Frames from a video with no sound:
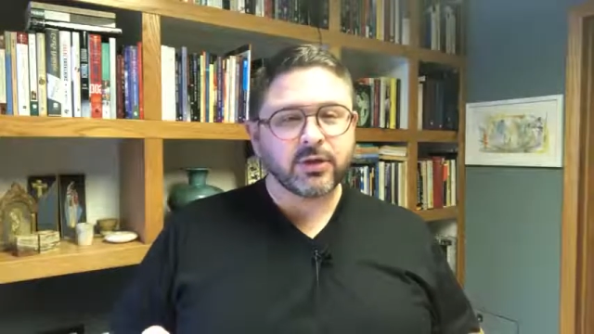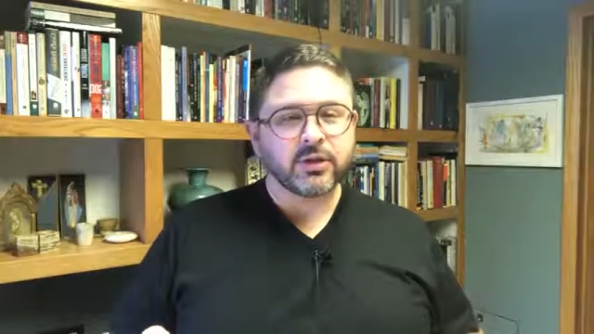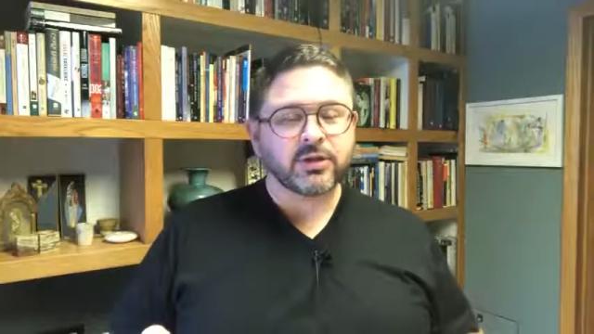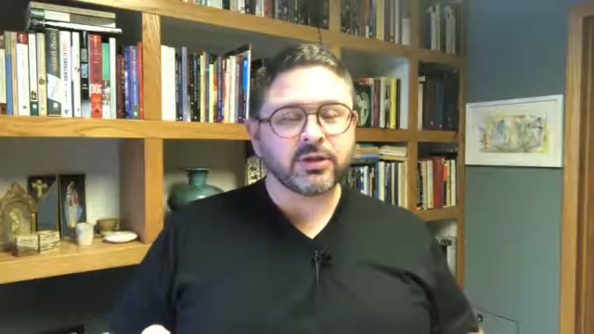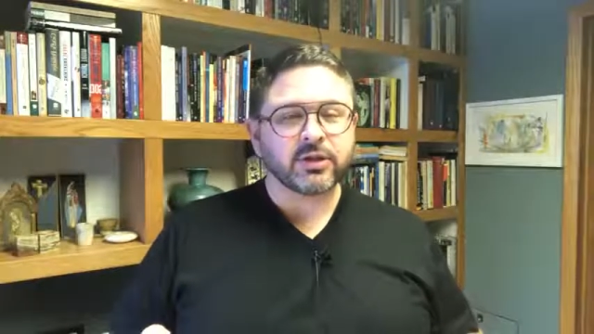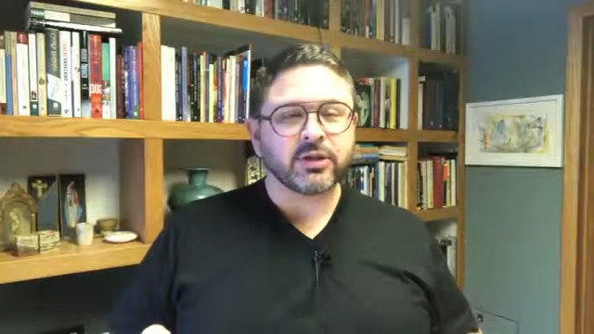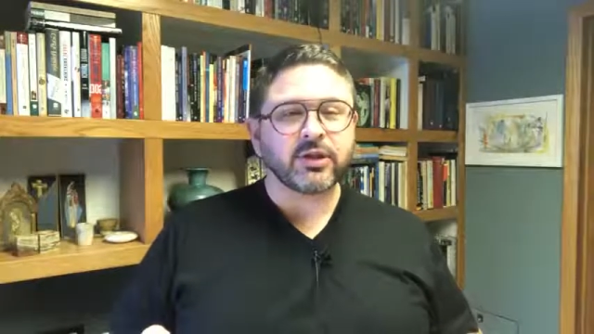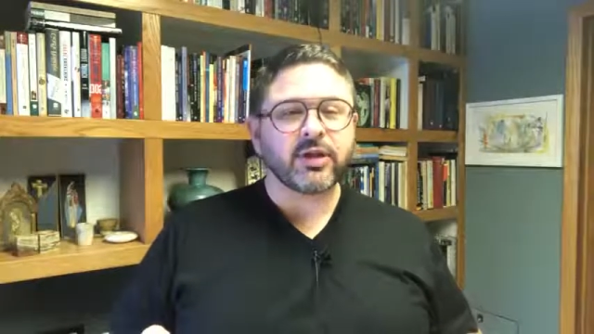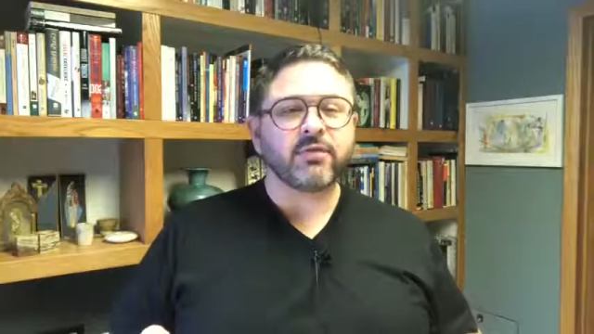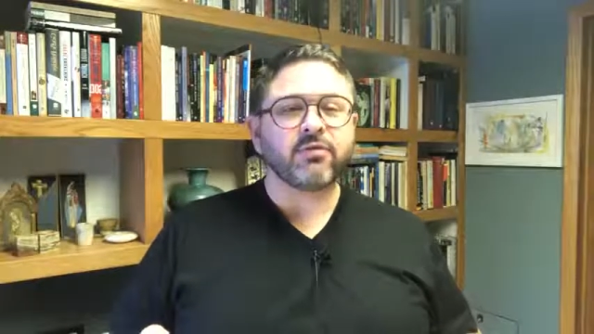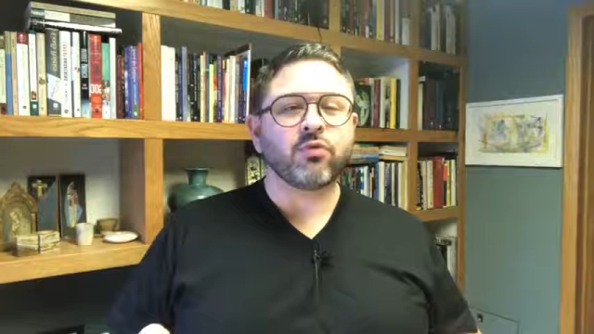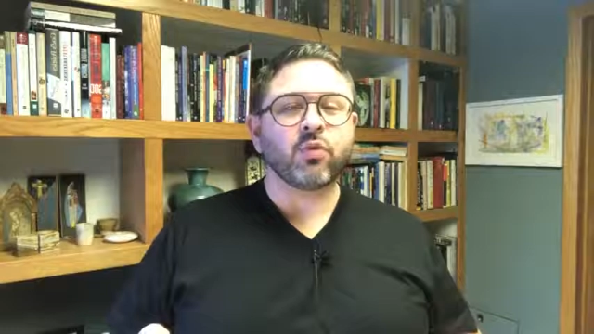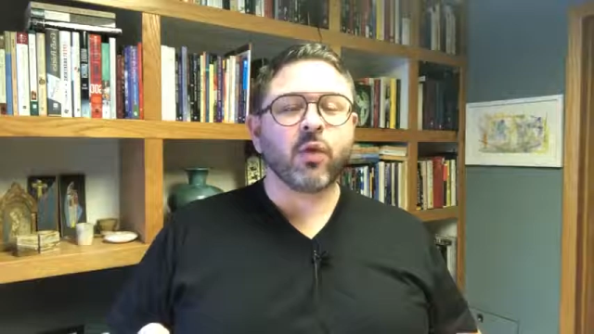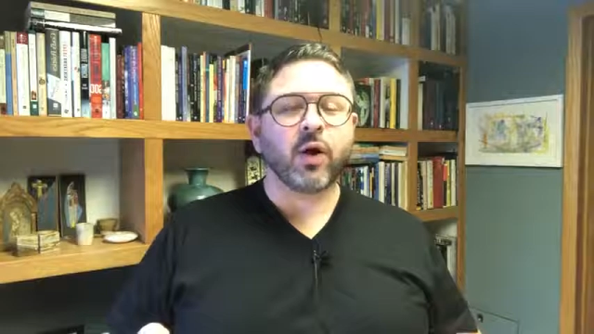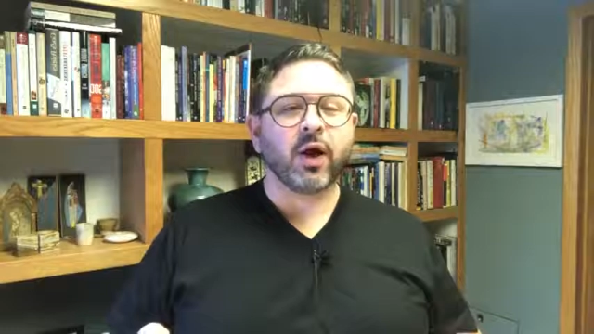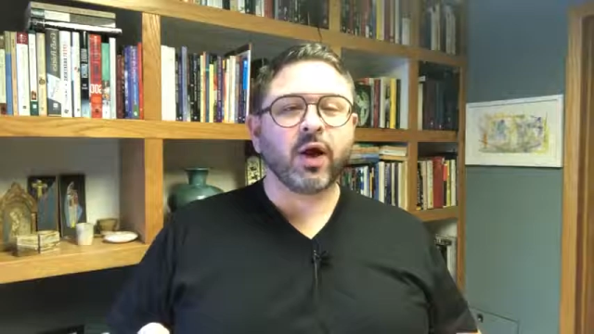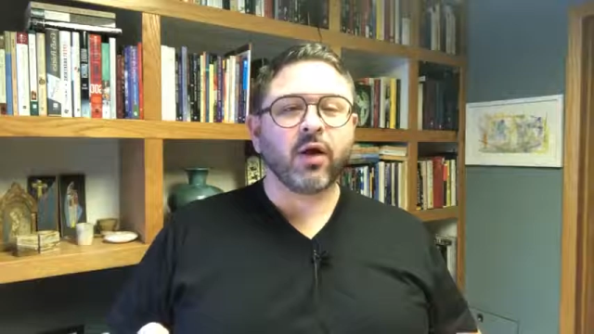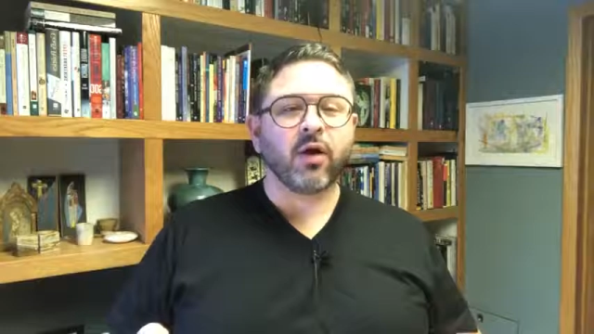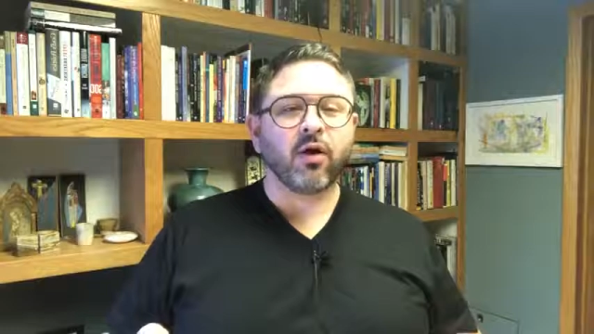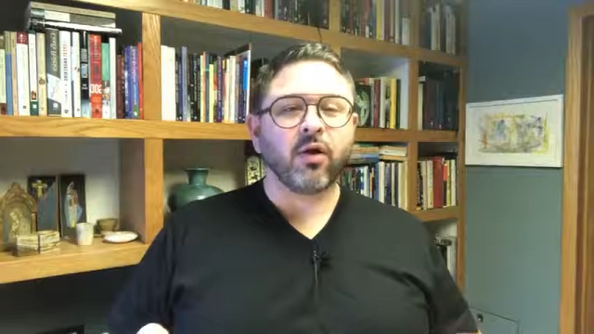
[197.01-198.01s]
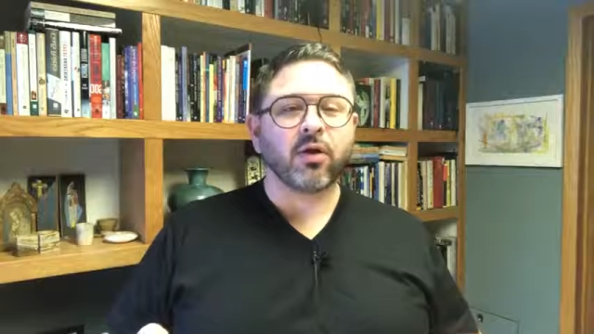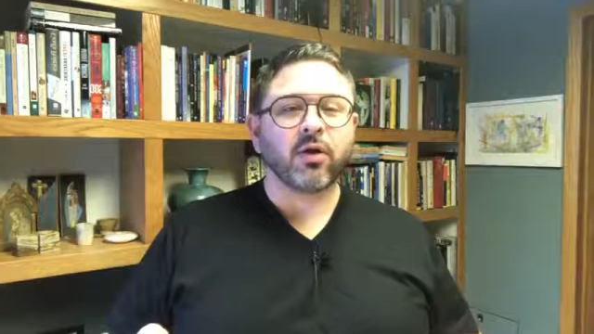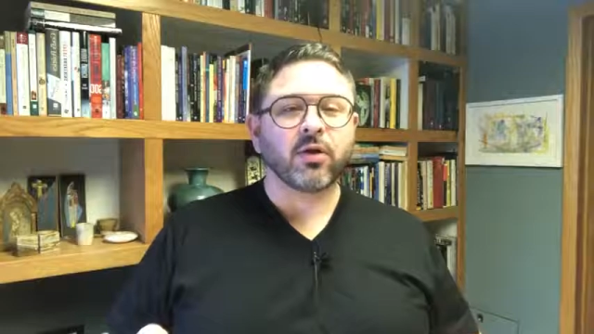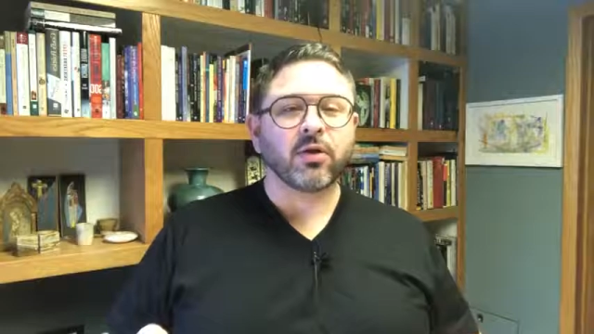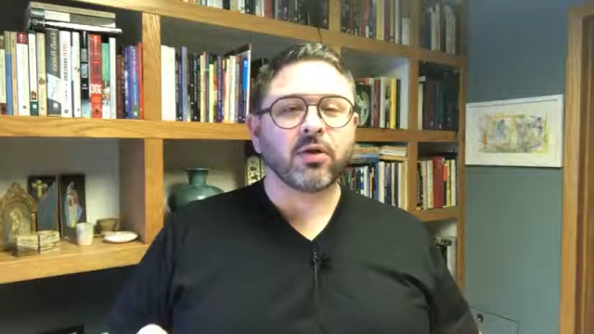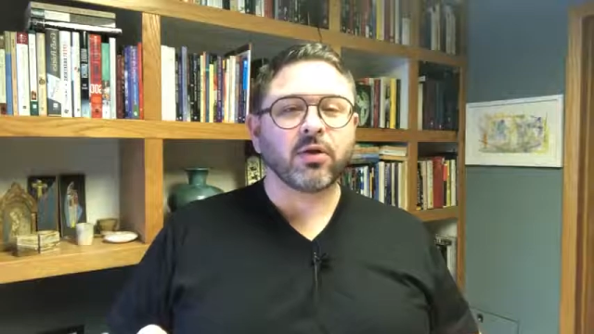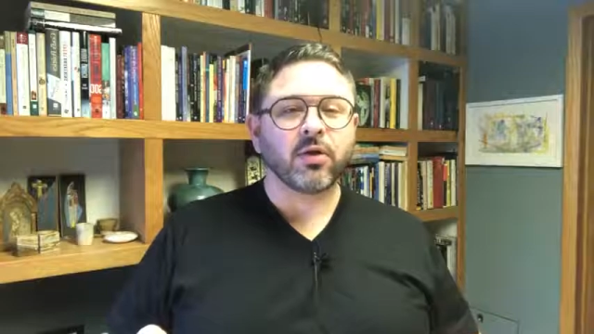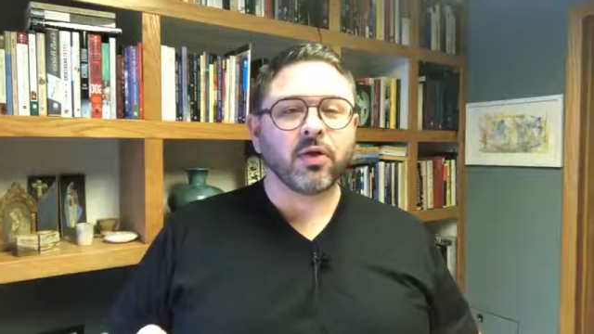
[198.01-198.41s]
to live well